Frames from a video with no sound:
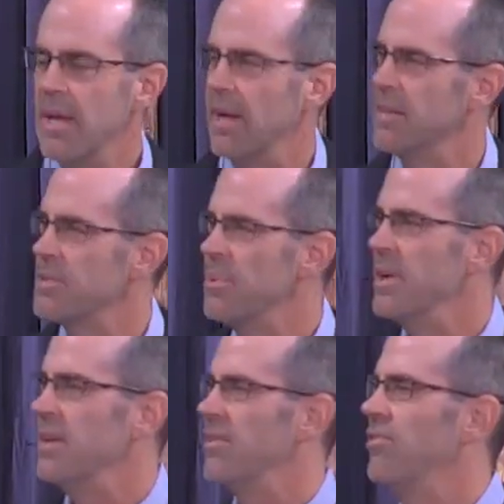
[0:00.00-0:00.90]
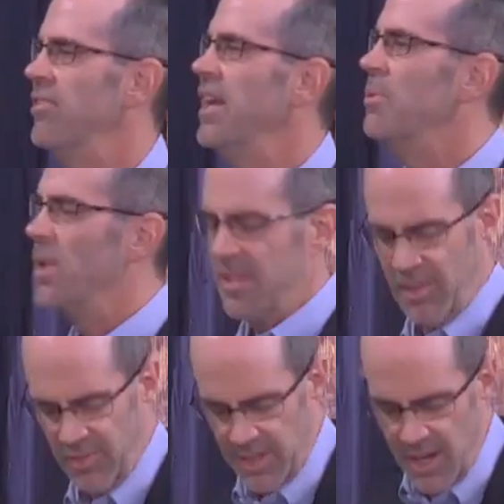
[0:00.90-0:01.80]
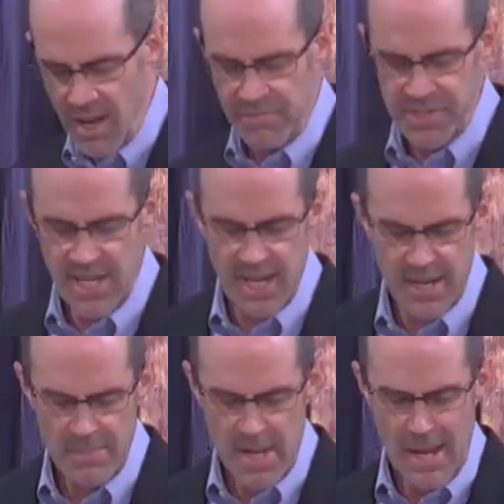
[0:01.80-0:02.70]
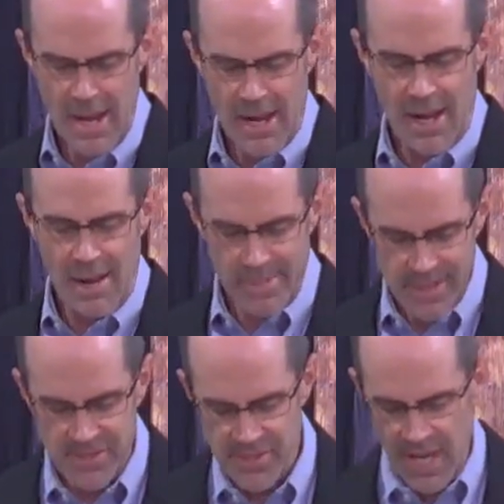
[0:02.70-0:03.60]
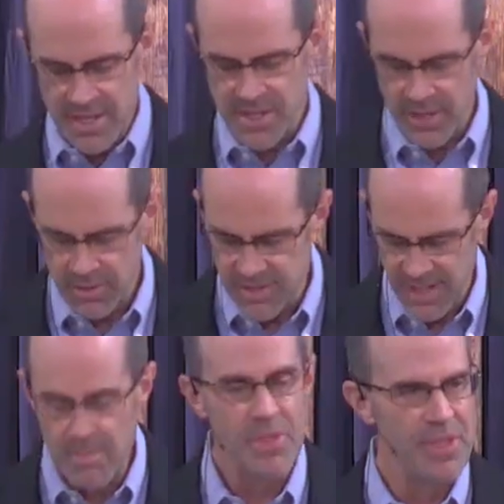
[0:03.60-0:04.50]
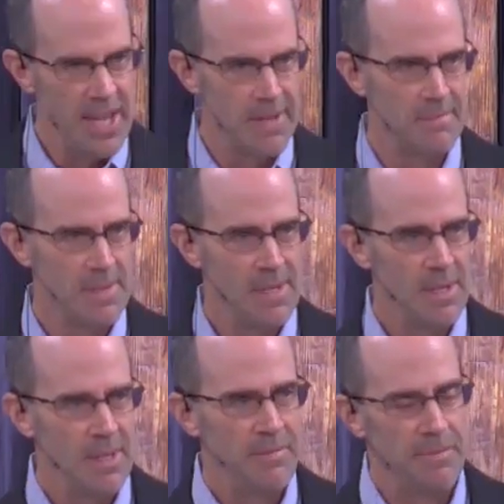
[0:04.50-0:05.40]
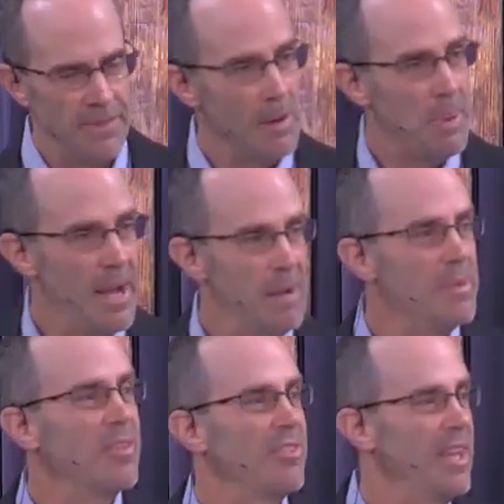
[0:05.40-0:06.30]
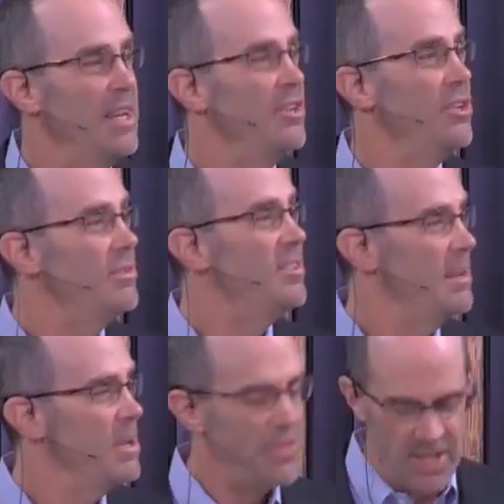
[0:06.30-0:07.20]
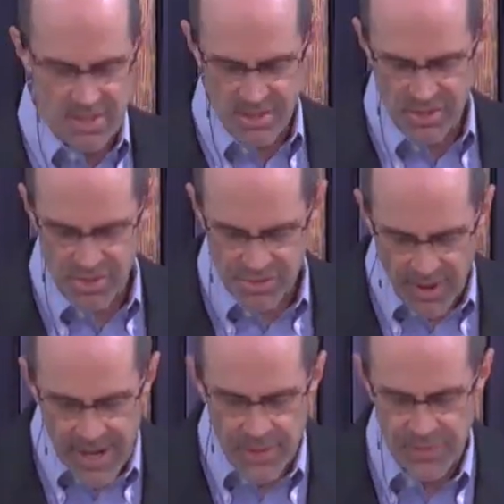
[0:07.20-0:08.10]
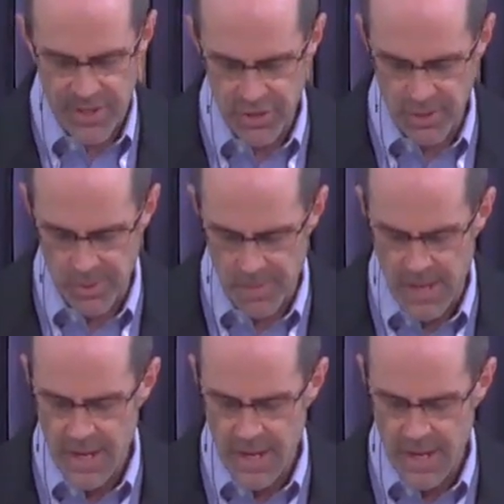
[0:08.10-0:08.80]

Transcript: And I just want you to see what this love did. I'm going to send to you Timothy, Philippi. I'm going to send you Timothy to strengthen you.